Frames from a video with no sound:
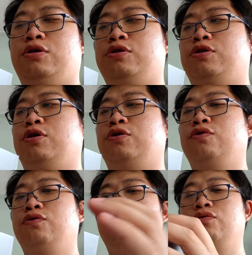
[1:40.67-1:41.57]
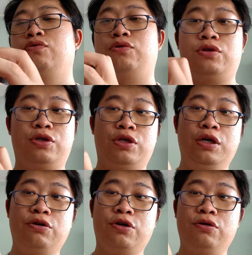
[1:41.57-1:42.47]
So
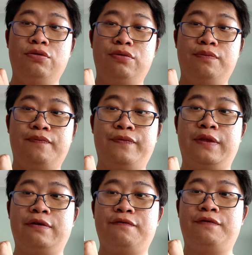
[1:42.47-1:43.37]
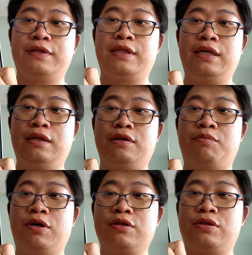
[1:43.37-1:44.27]
here you go. Firstly, the
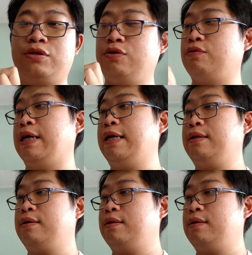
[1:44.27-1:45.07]
box you get.